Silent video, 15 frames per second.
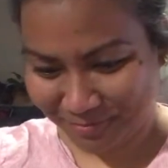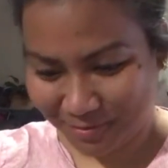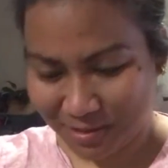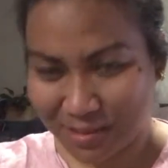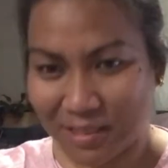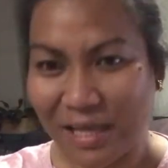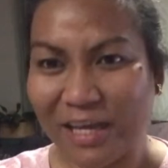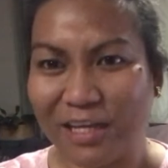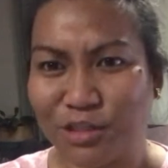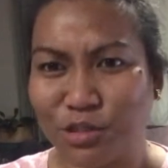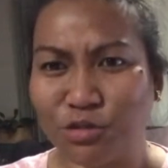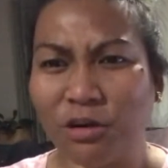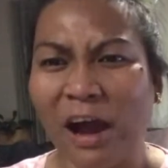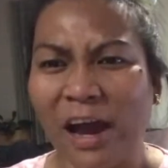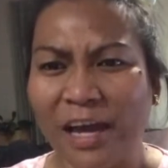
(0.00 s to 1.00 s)
It's like a
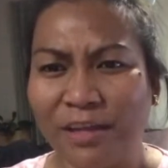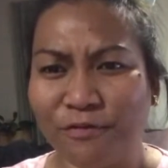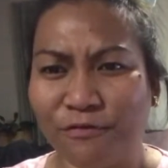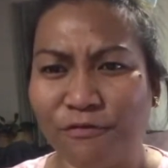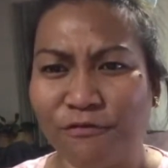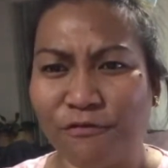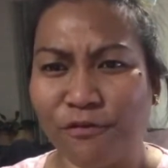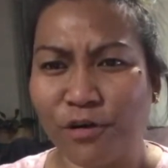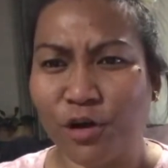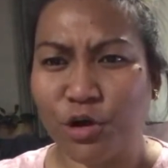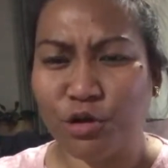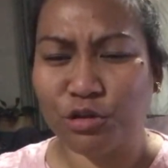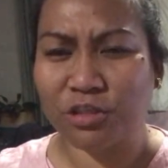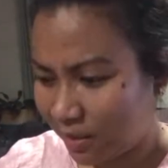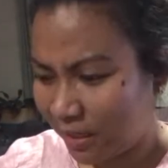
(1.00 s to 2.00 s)
dried
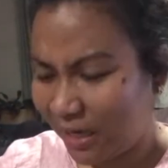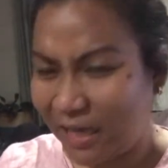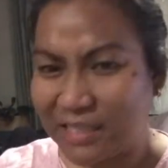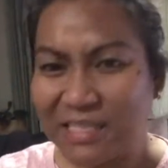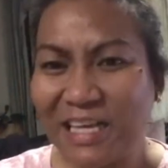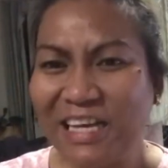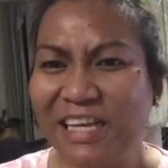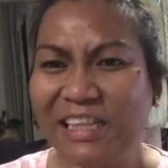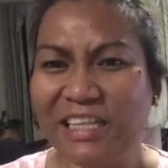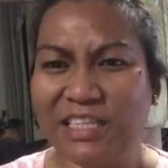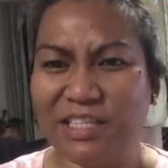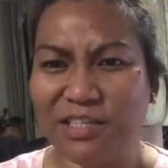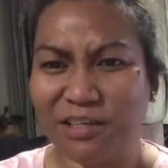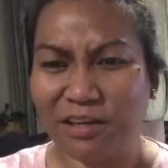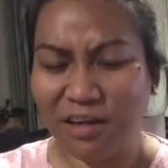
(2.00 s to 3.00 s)
fruit. It's like a
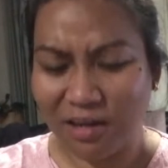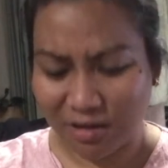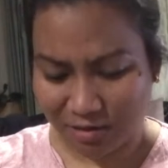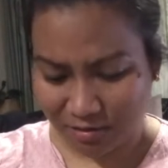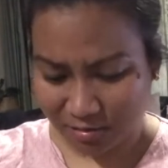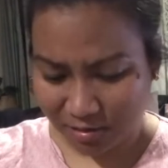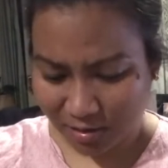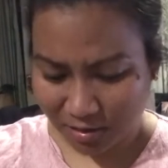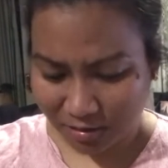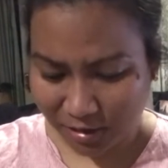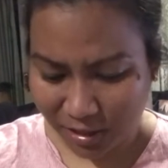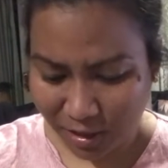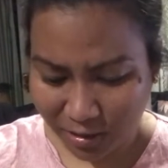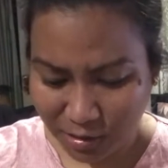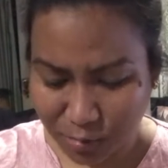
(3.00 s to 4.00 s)
dessert.
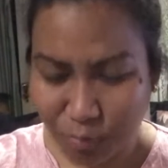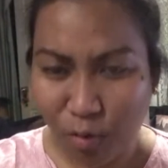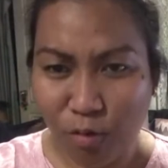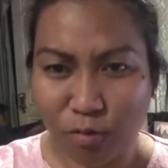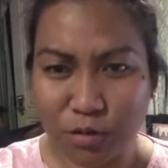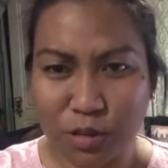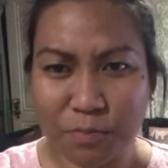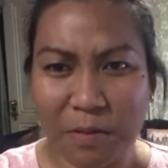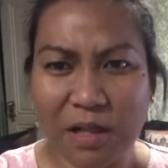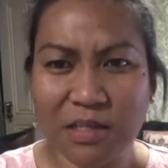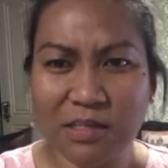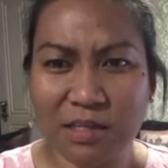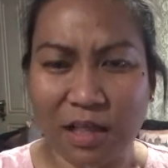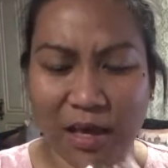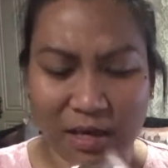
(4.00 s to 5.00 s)
It
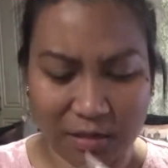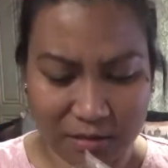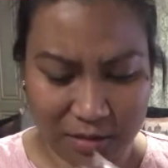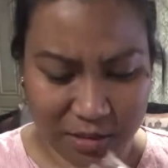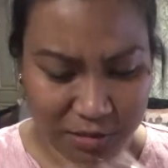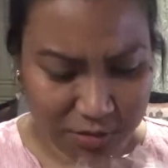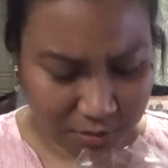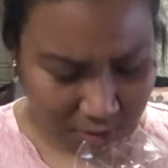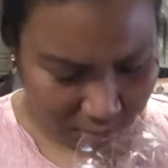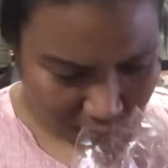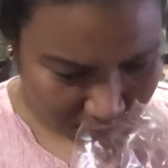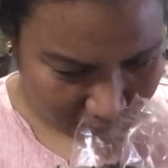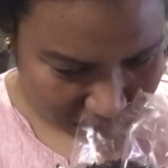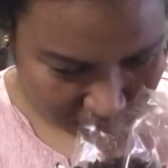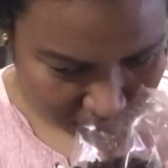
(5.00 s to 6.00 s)
smells like dessert.